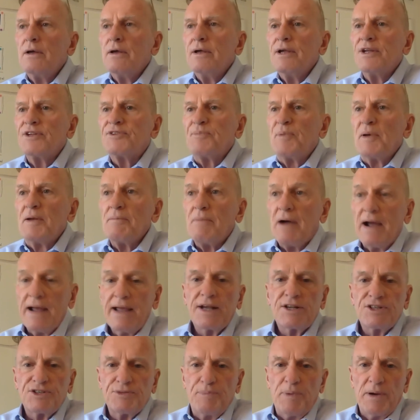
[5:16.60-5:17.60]
It's been my
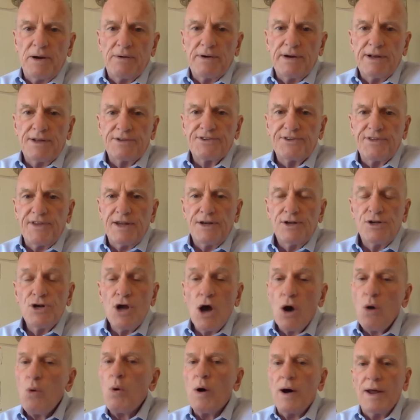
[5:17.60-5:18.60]
experience that
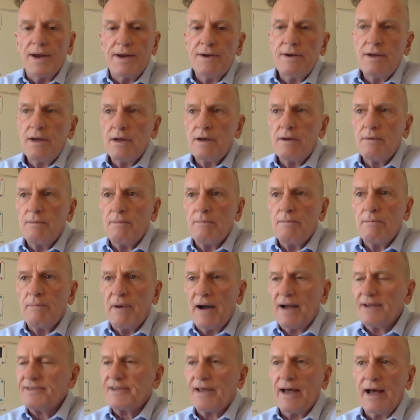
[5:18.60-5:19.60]
no one
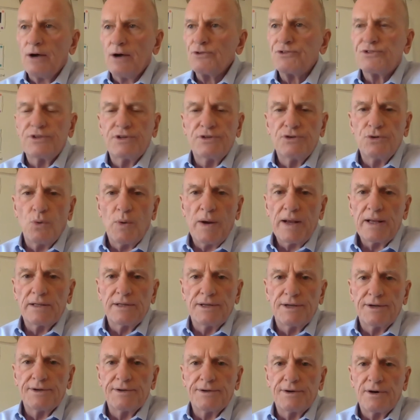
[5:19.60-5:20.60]
buys a house in New
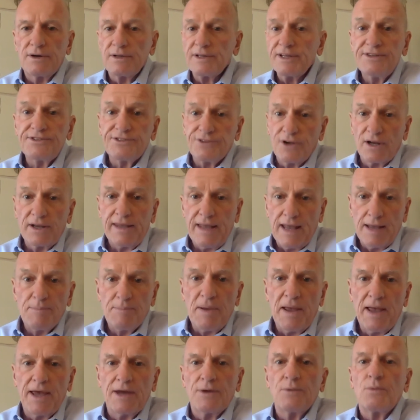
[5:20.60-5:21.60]
England, or at least on Cape
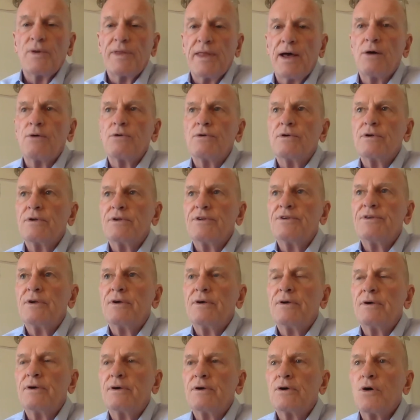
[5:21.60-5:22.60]
Ann, without
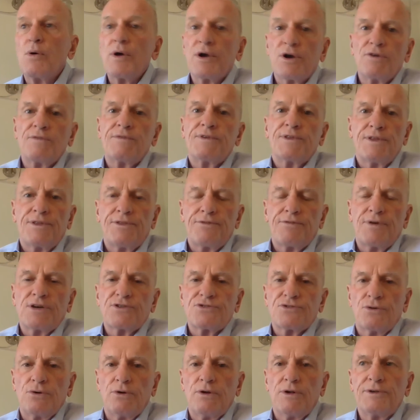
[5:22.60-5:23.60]
going over the
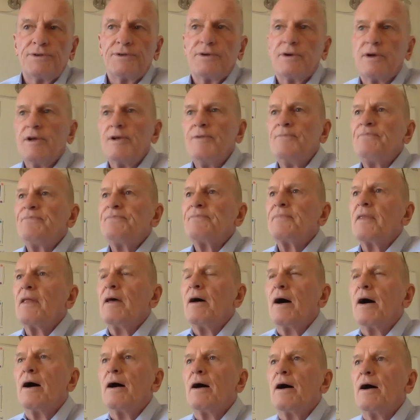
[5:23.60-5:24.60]
threshold.
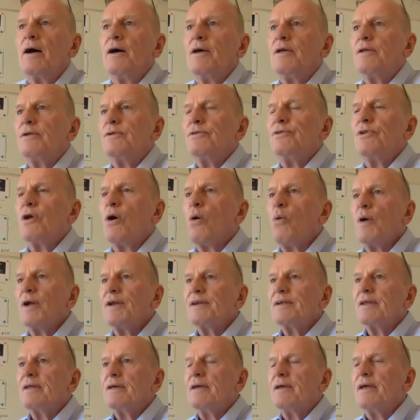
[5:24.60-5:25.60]
No
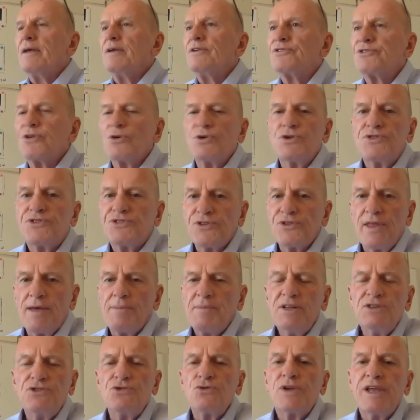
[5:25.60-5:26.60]
one, so that
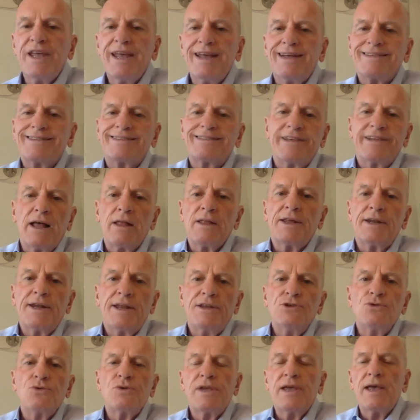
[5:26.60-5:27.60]
means you can't sell it
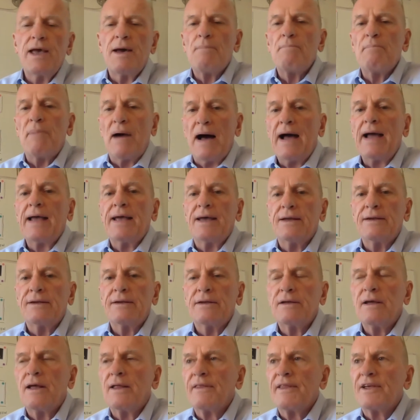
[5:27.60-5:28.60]
and you can't buy it
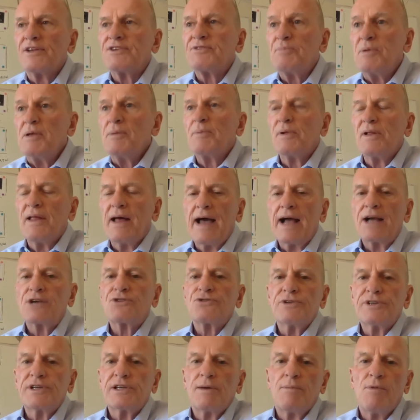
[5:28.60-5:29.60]
unless people
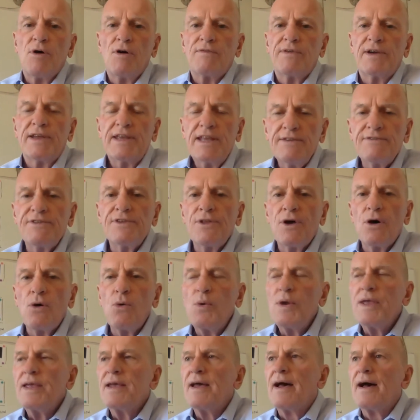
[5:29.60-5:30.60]
actually come over, even though
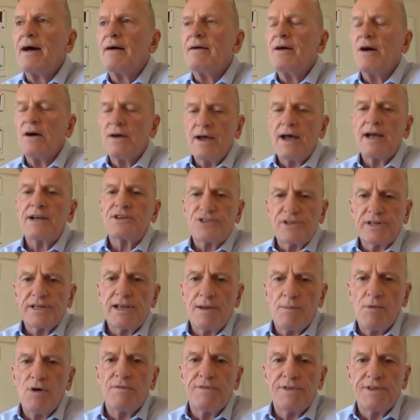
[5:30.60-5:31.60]
we have actually
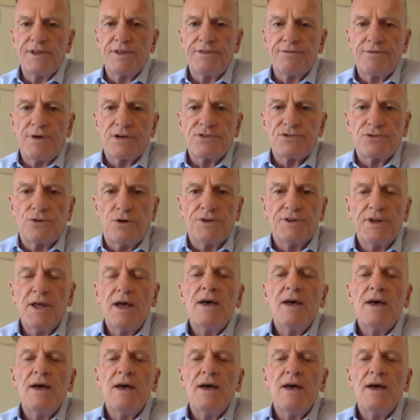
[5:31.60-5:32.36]
come over the threshold,